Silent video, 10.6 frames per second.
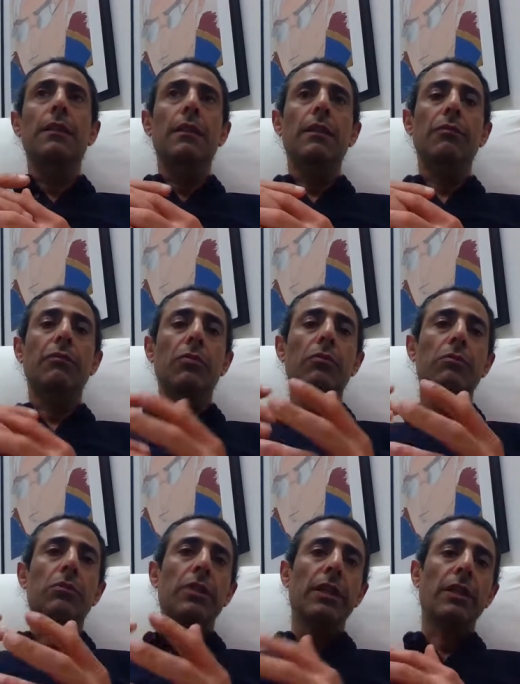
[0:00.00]
if you
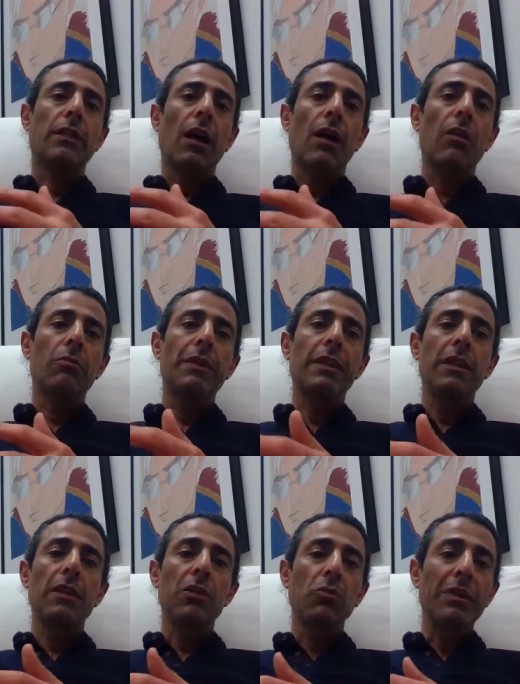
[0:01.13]
check how many
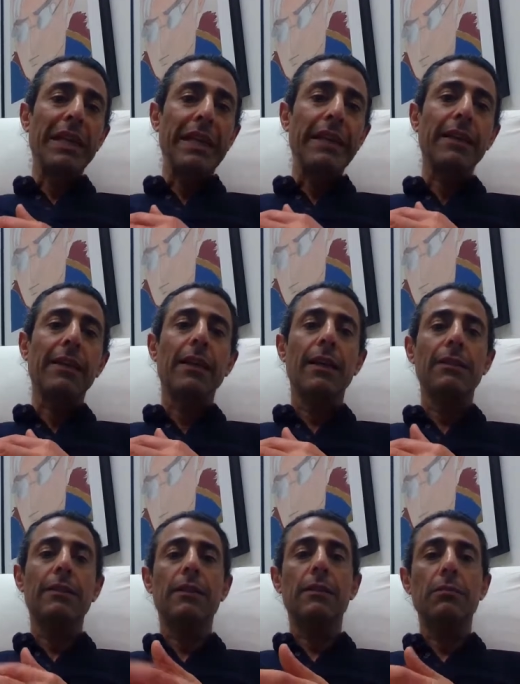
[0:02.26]
unique
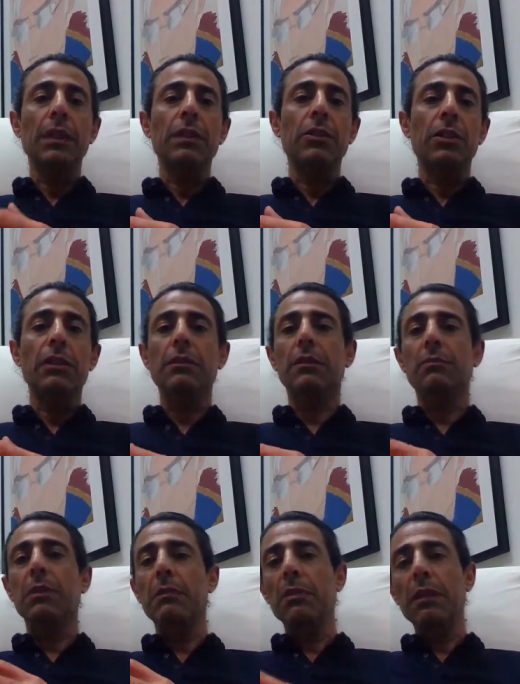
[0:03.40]
license managers,
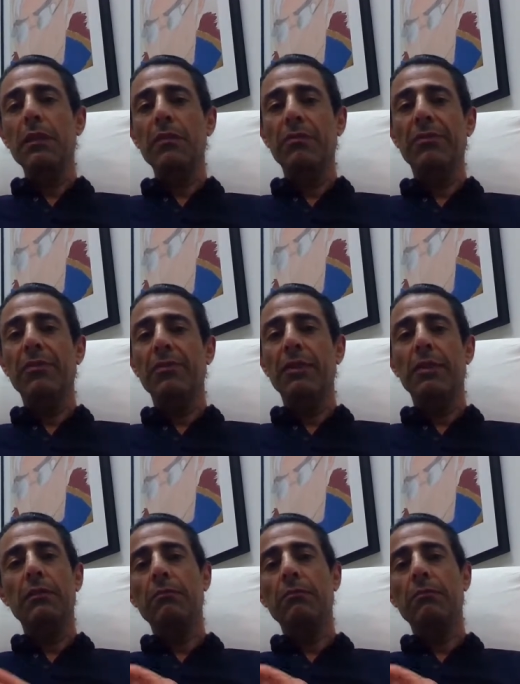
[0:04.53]
maybe 15,